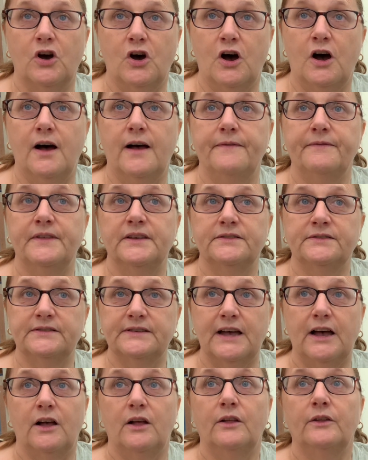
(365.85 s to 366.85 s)
on the
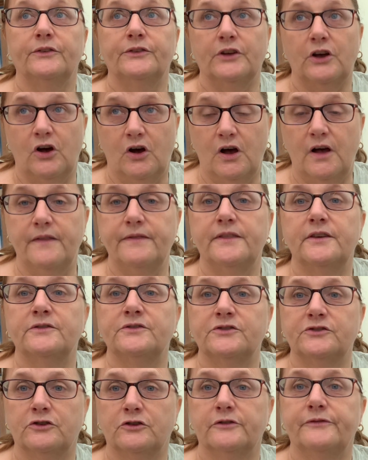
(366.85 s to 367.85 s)
cells on the
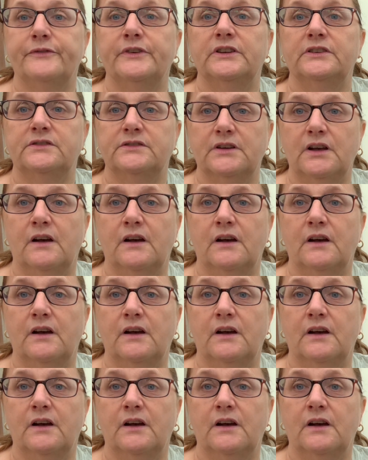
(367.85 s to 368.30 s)
surface